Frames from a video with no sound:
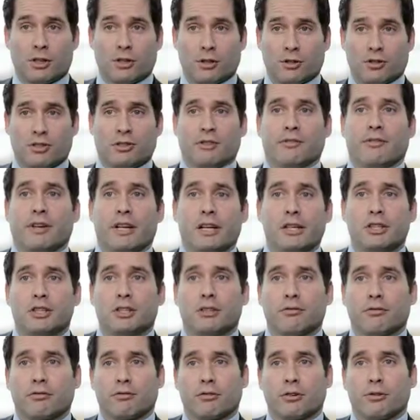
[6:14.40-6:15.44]
the cost of
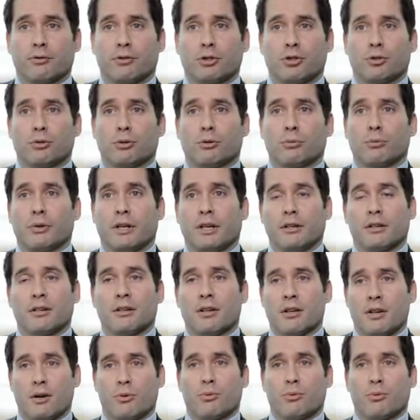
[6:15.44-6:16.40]
energy for offshore wind,